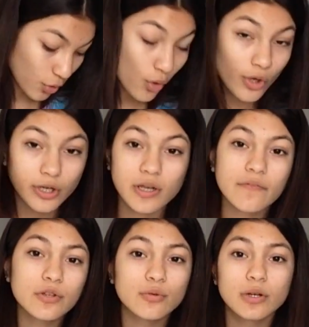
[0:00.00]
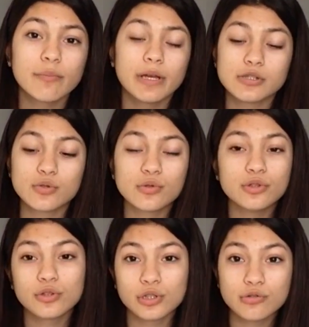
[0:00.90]
or if you don't want to buy two,
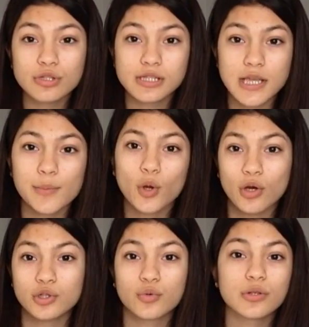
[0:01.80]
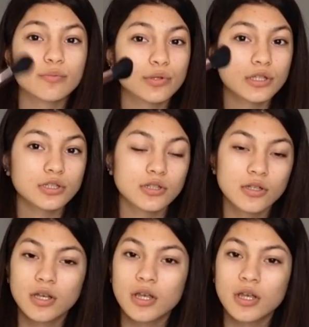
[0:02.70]
you could use the same contouring brush.